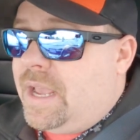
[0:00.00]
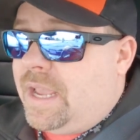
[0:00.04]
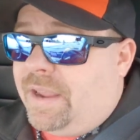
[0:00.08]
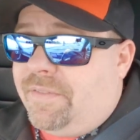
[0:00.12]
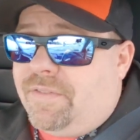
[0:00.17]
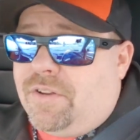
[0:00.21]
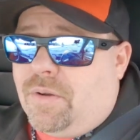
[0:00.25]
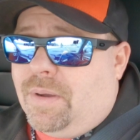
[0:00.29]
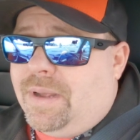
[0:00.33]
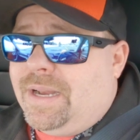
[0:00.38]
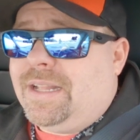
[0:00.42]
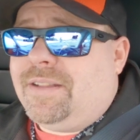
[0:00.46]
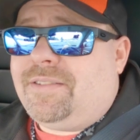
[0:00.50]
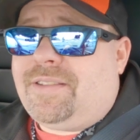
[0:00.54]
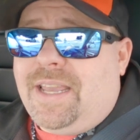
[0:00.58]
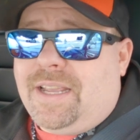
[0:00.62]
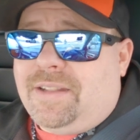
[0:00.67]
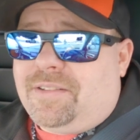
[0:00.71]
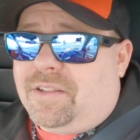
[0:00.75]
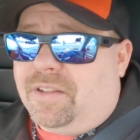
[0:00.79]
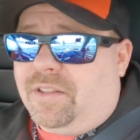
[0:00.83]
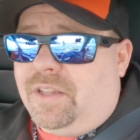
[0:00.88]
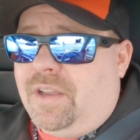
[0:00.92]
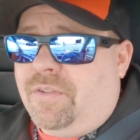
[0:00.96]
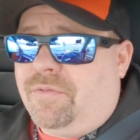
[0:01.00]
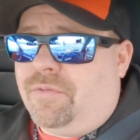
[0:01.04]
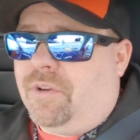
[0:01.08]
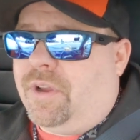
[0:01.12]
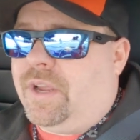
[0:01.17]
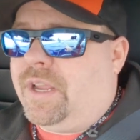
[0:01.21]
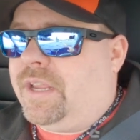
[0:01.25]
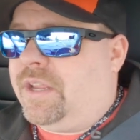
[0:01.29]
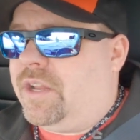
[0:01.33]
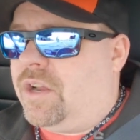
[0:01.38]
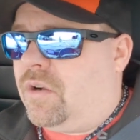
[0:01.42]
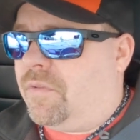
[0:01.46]
even though I didn't take
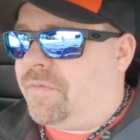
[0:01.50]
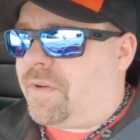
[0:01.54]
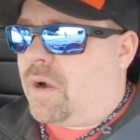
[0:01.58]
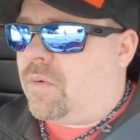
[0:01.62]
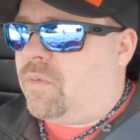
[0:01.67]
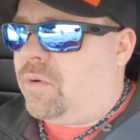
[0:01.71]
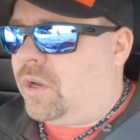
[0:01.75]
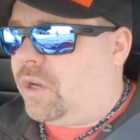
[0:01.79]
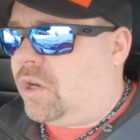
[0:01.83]
delivery, you know, if I were to